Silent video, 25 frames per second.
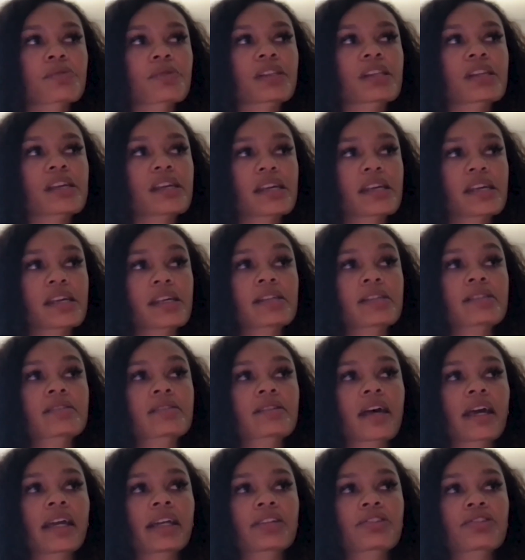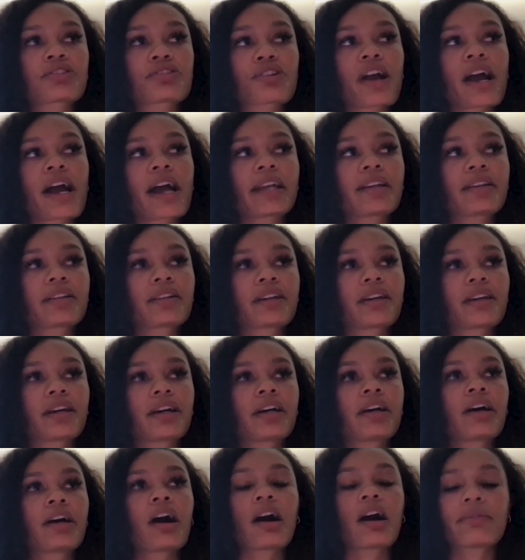really is like trying
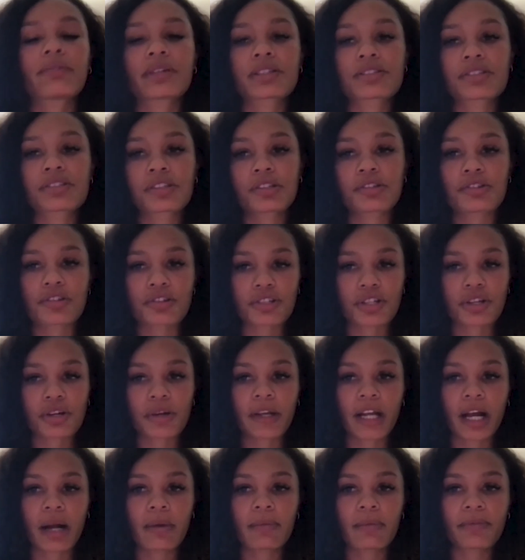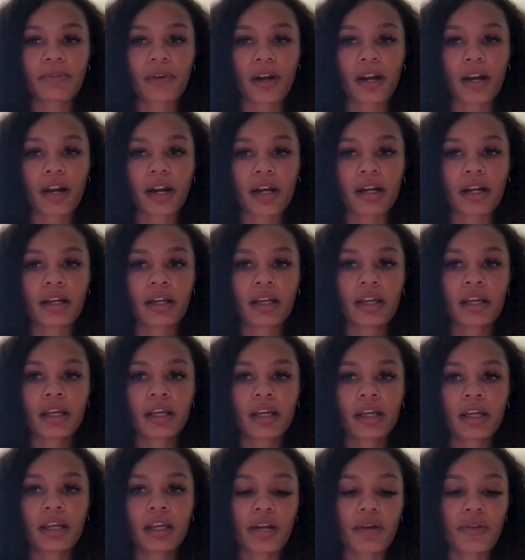to, obviously you're showing up for
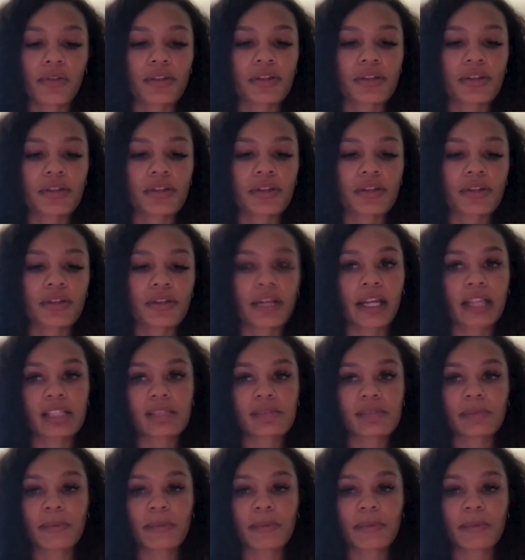this audience,